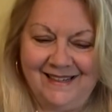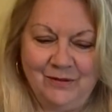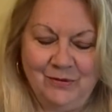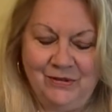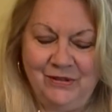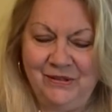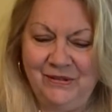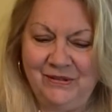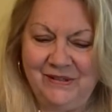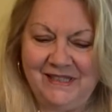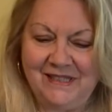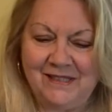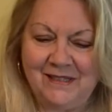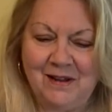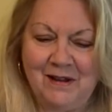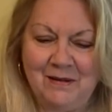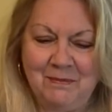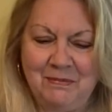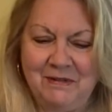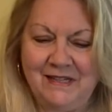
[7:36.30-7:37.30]
Whew, it's
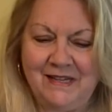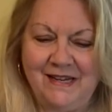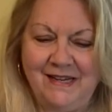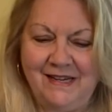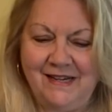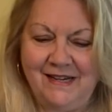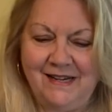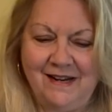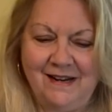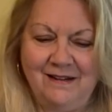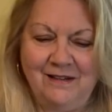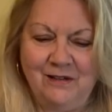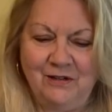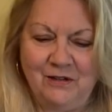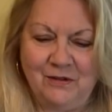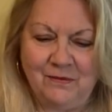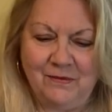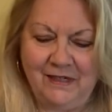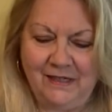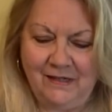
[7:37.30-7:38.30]
complicated. I know
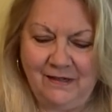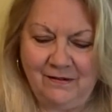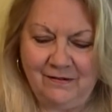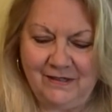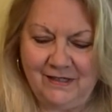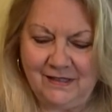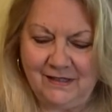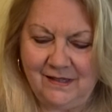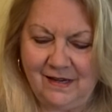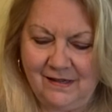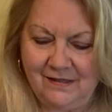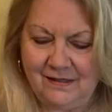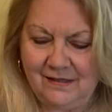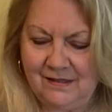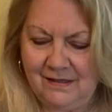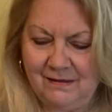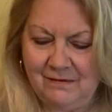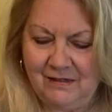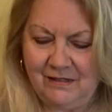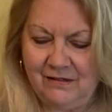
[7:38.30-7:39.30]
your reading was last
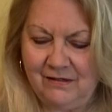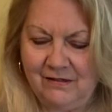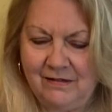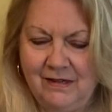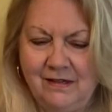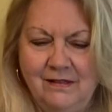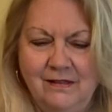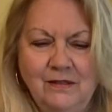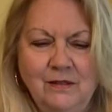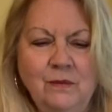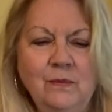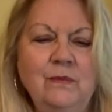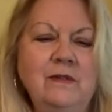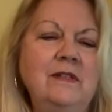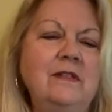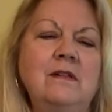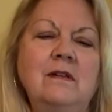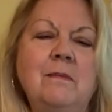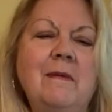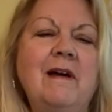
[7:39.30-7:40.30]
time too. Okay, this one
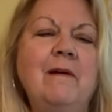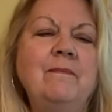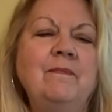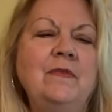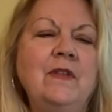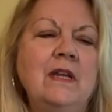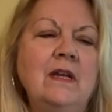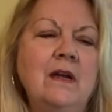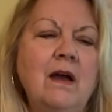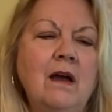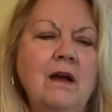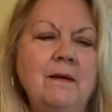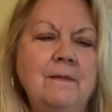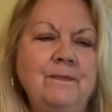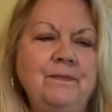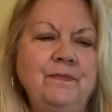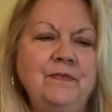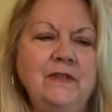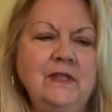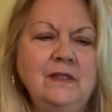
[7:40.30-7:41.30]
wants to come out.
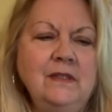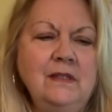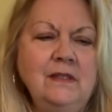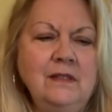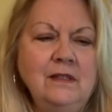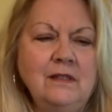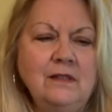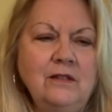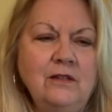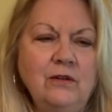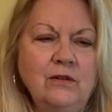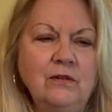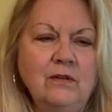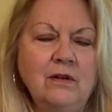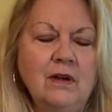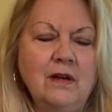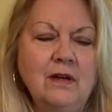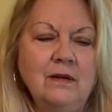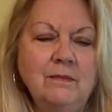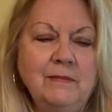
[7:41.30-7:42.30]
Um, this is
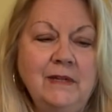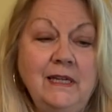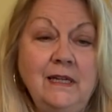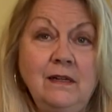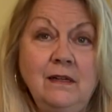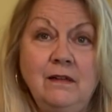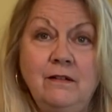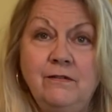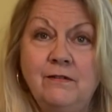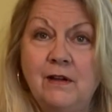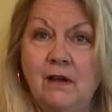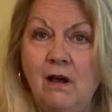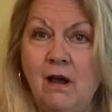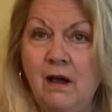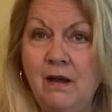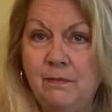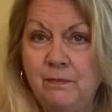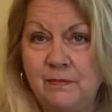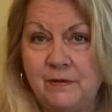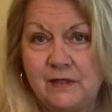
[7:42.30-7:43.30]
your um, King of
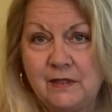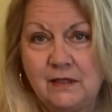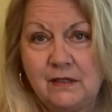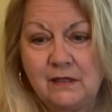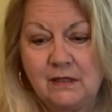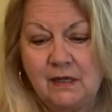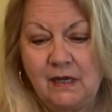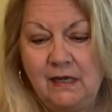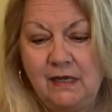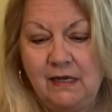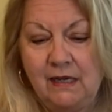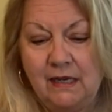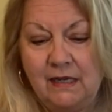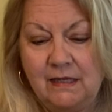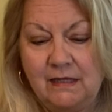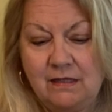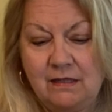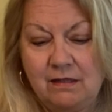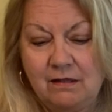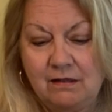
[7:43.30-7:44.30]
Cups,
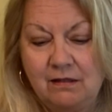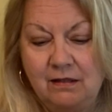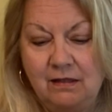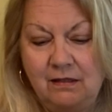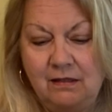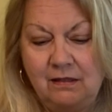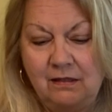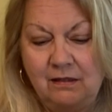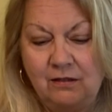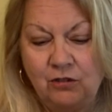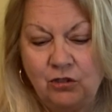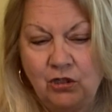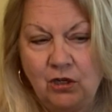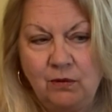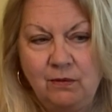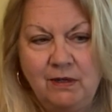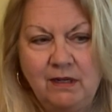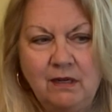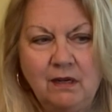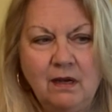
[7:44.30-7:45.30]
and this is
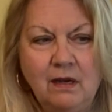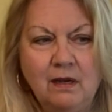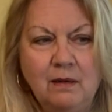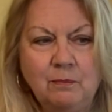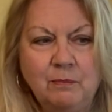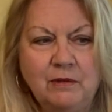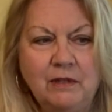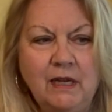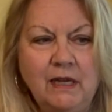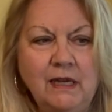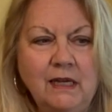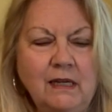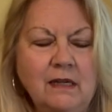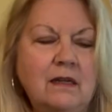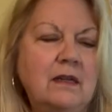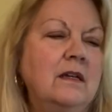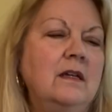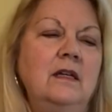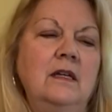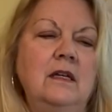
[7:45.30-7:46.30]
showing up
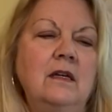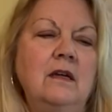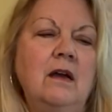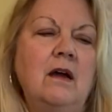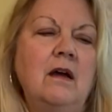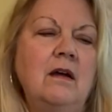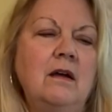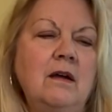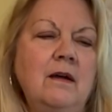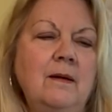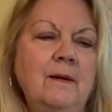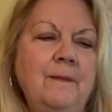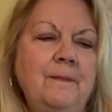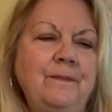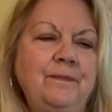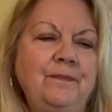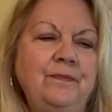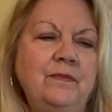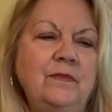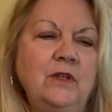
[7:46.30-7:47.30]
like
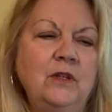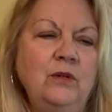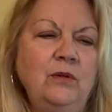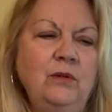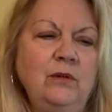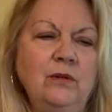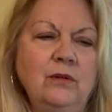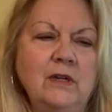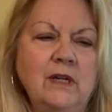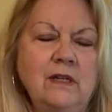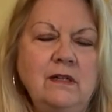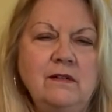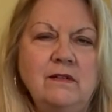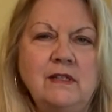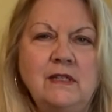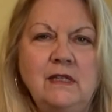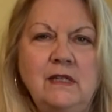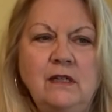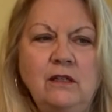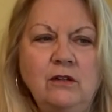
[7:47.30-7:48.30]
um, who you're kind of
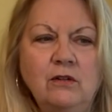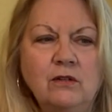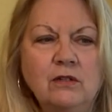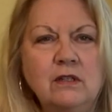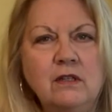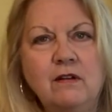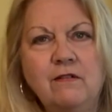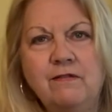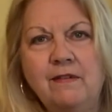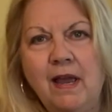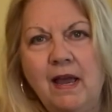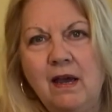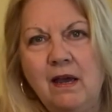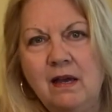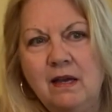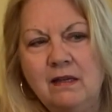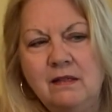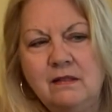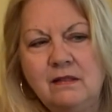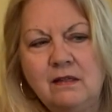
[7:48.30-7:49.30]
seeing yourself
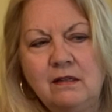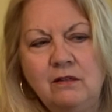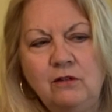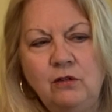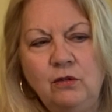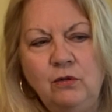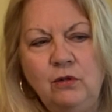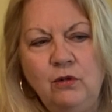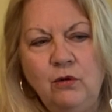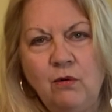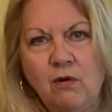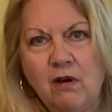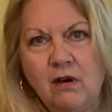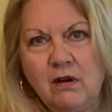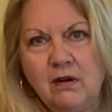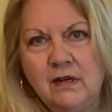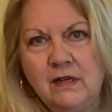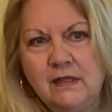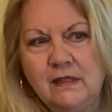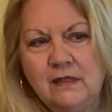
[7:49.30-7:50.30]
as and who you
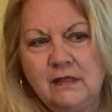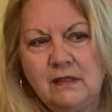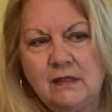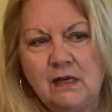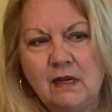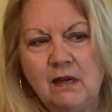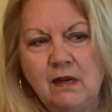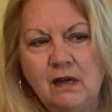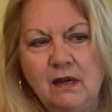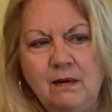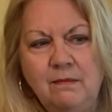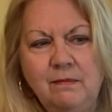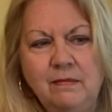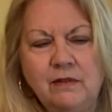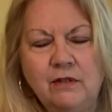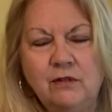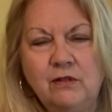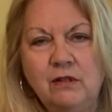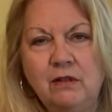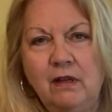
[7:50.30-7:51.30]
are at this time.
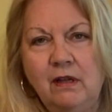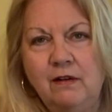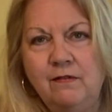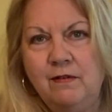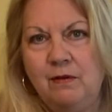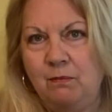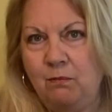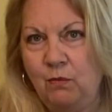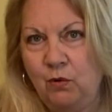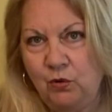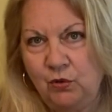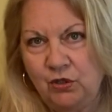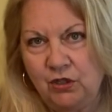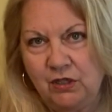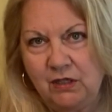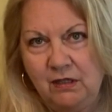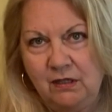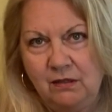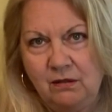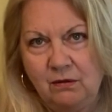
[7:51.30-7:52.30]
There's a lot of
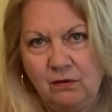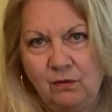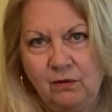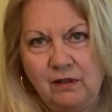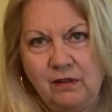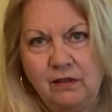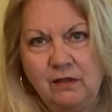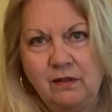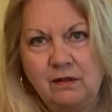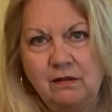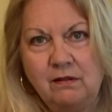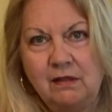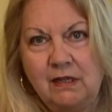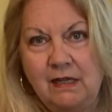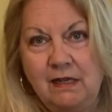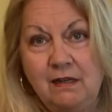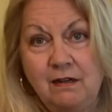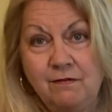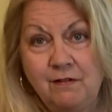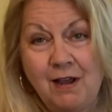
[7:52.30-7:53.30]
emotion with the
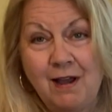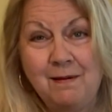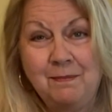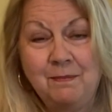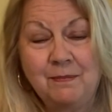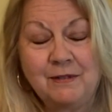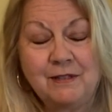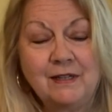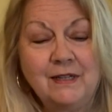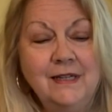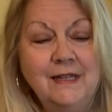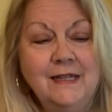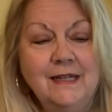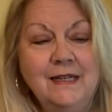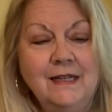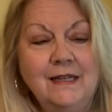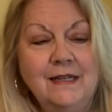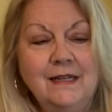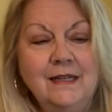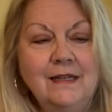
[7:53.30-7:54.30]
King of Cups.
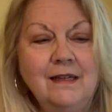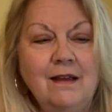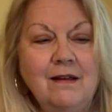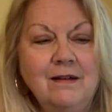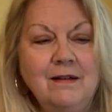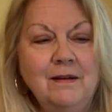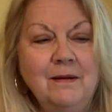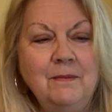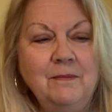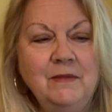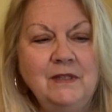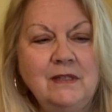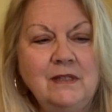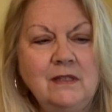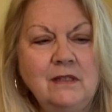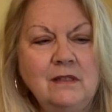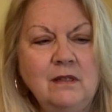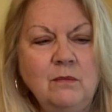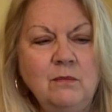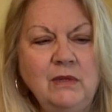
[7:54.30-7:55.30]
Um, this
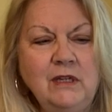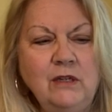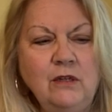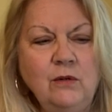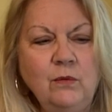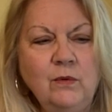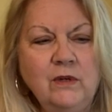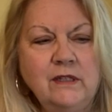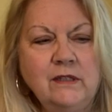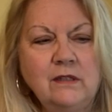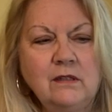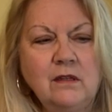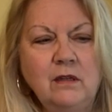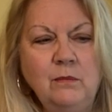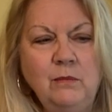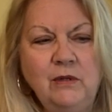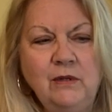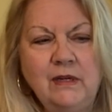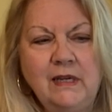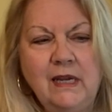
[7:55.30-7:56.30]
is somebody who wants
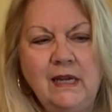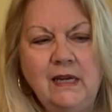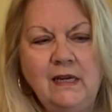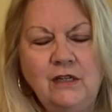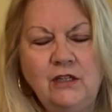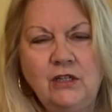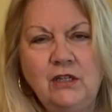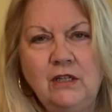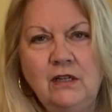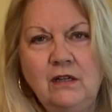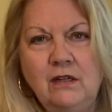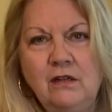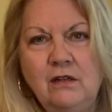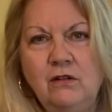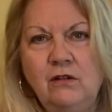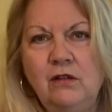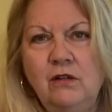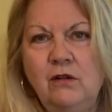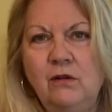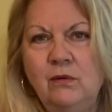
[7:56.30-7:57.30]

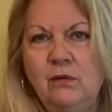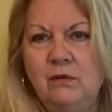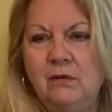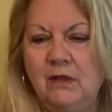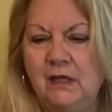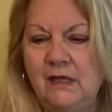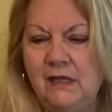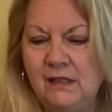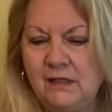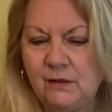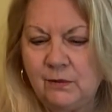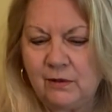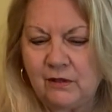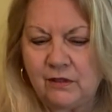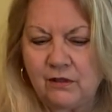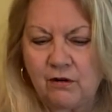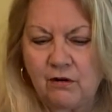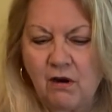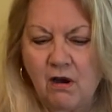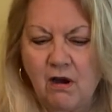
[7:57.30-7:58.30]
communication, you know, who leads with
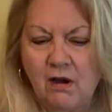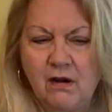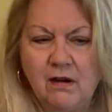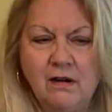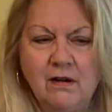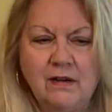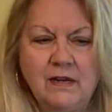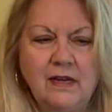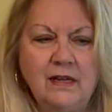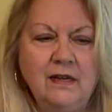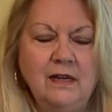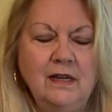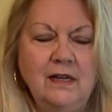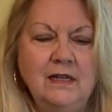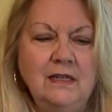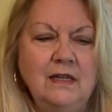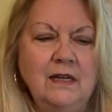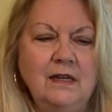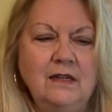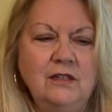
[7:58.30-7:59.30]
their heart.
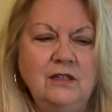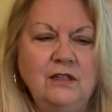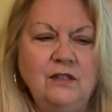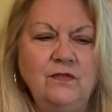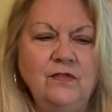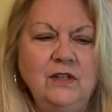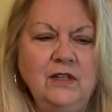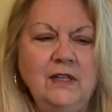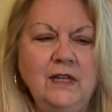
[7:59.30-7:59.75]
And I just feel